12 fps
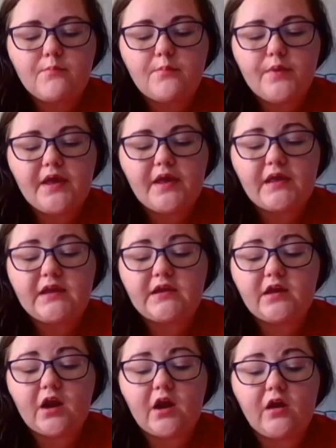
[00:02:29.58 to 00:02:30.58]
but
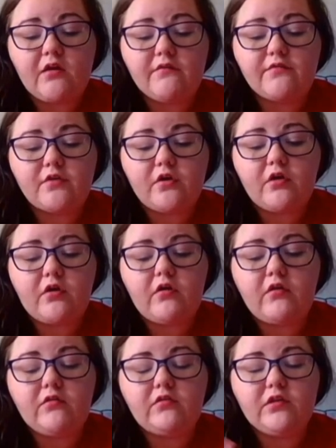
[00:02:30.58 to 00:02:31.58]

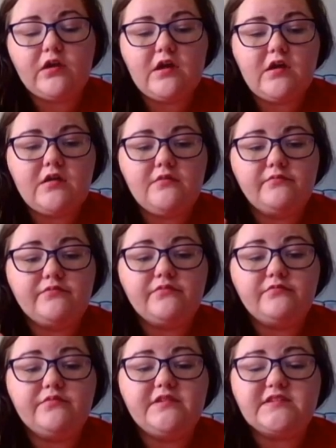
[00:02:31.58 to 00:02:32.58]
overall um,
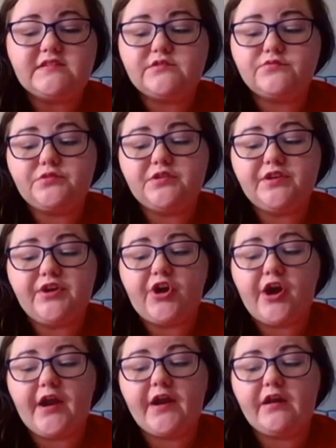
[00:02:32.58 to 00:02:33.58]
this is really
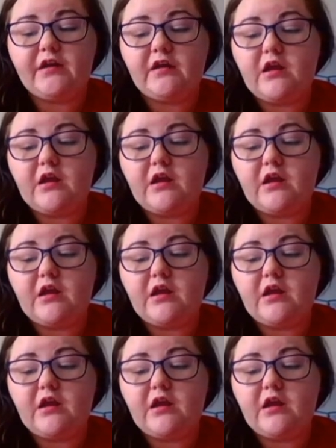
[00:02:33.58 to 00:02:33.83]
great